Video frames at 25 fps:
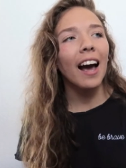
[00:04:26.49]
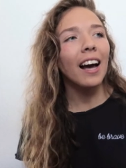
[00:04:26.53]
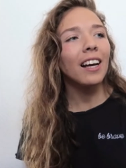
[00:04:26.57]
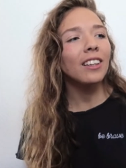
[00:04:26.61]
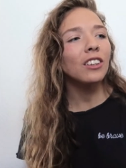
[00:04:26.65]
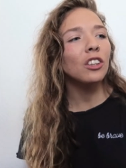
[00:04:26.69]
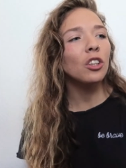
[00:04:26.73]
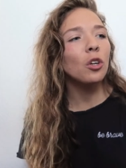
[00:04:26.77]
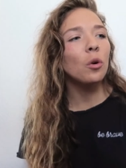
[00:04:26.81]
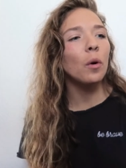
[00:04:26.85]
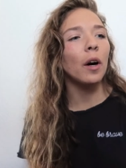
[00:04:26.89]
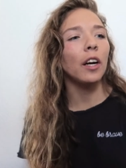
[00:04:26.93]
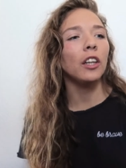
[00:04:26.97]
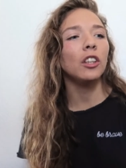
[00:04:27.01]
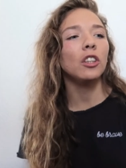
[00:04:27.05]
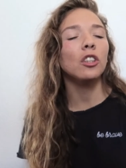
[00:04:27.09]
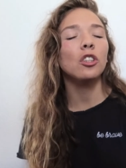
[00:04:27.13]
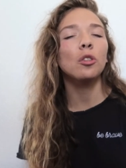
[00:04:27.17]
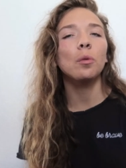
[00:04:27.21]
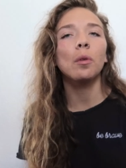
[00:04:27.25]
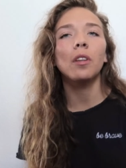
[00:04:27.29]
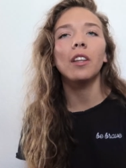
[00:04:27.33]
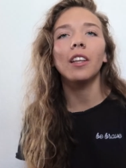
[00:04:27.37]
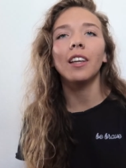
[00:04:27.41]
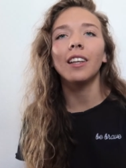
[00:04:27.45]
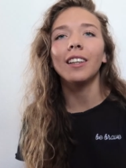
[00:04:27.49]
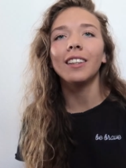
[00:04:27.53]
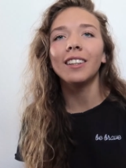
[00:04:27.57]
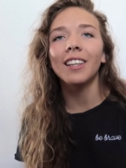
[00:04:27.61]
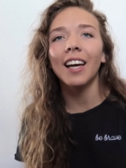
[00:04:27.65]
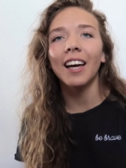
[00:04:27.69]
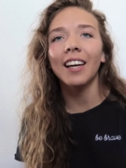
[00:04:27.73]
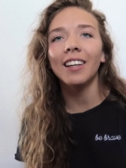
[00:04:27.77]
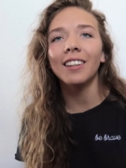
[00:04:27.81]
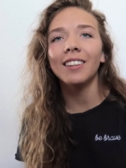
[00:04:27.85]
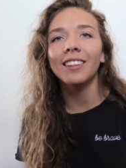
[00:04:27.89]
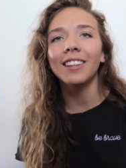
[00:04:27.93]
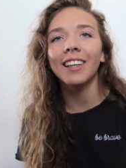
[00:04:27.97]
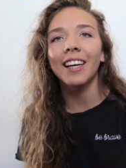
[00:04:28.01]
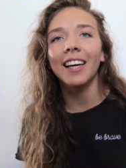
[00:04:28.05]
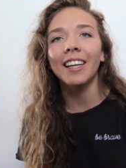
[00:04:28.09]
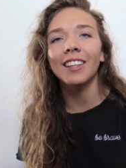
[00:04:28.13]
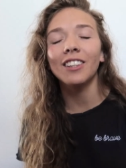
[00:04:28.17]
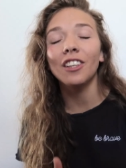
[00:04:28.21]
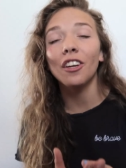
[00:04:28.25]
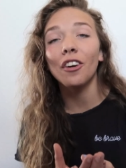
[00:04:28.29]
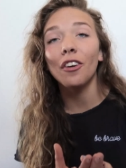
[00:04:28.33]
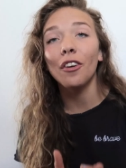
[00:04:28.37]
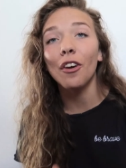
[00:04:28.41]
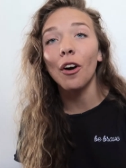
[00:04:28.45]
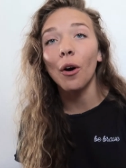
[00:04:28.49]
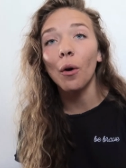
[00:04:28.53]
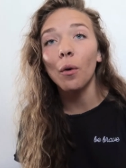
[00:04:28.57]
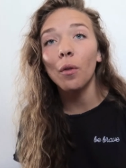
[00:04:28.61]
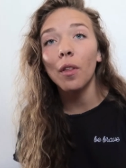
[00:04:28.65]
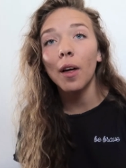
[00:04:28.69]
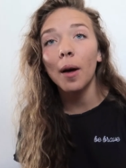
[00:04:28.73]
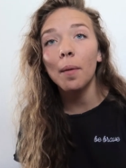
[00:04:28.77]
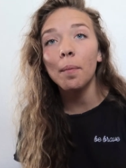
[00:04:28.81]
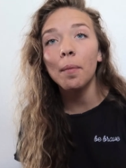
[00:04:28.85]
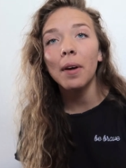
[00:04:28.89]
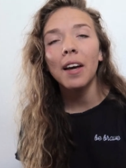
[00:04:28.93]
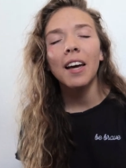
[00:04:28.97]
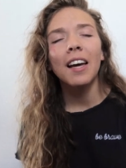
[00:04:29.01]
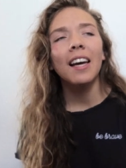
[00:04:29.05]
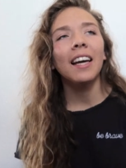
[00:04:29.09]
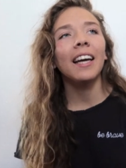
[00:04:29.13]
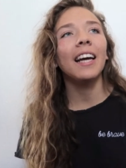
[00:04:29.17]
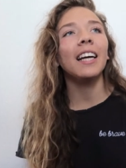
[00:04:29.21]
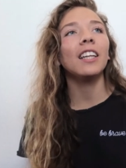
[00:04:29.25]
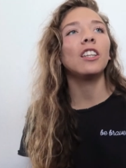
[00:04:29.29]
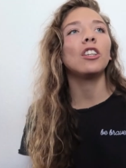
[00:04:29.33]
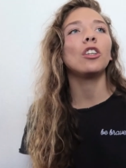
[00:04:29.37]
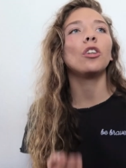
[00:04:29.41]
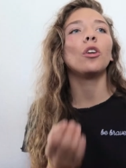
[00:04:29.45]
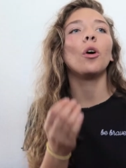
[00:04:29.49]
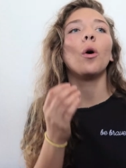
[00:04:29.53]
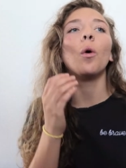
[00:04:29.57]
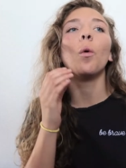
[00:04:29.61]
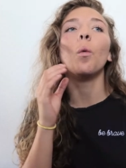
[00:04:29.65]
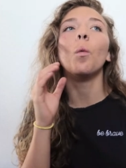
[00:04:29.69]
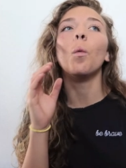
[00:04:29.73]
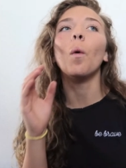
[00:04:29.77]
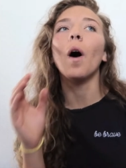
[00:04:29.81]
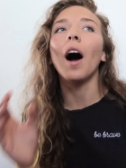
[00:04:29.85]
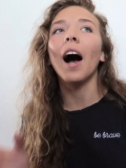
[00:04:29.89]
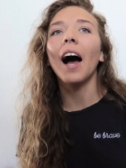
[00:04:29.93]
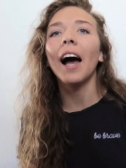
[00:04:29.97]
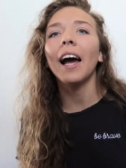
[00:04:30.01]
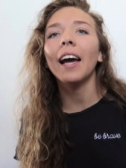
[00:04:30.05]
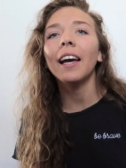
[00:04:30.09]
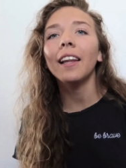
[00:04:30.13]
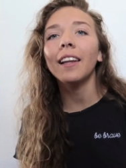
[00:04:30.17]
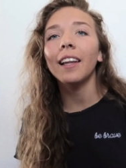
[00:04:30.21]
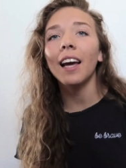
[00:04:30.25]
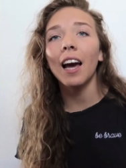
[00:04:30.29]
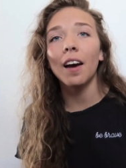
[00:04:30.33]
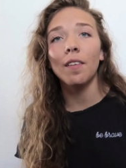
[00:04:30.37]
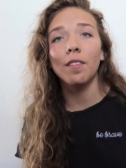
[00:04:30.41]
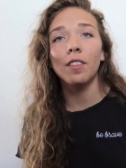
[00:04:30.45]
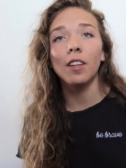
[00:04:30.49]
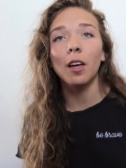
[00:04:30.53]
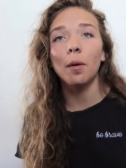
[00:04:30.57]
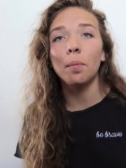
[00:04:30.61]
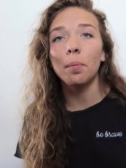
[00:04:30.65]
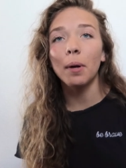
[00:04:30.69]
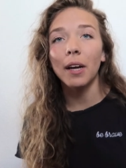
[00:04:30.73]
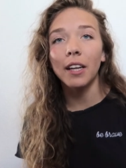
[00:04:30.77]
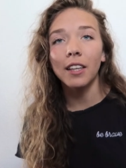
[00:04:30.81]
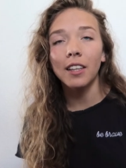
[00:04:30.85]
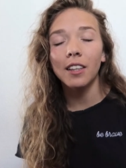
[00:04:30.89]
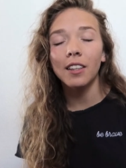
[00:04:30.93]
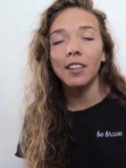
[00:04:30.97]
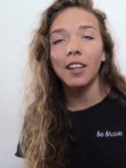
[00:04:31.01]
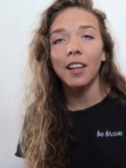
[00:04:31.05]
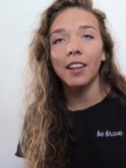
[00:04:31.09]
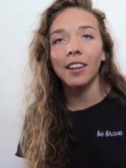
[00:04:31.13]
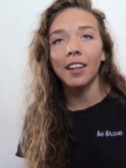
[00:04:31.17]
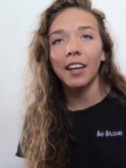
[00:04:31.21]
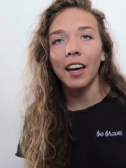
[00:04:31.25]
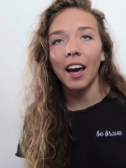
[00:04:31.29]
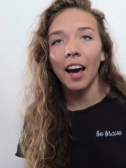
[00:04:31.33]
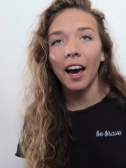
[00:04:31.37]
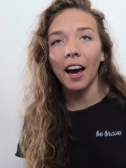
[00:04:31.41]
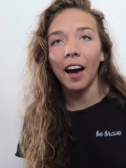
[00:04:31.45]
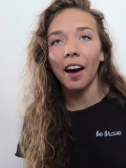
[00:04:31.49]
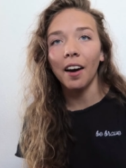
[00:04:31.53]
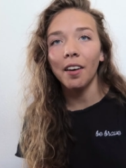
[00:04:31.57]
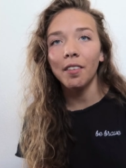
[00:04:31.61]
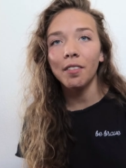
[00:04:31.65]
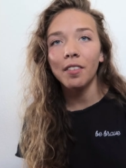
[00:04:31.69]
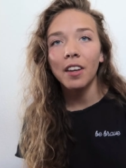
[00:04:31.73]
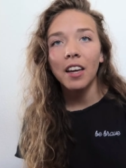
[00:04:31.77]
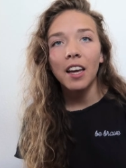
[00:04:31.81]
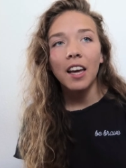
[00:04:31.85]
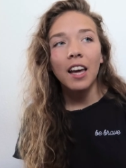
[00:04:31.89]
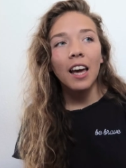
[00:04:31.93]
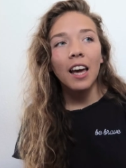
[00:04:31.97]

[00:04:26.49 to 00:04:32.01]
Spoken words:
Ask questions with the intent to get to know them, get to know why they have the opinion that they have,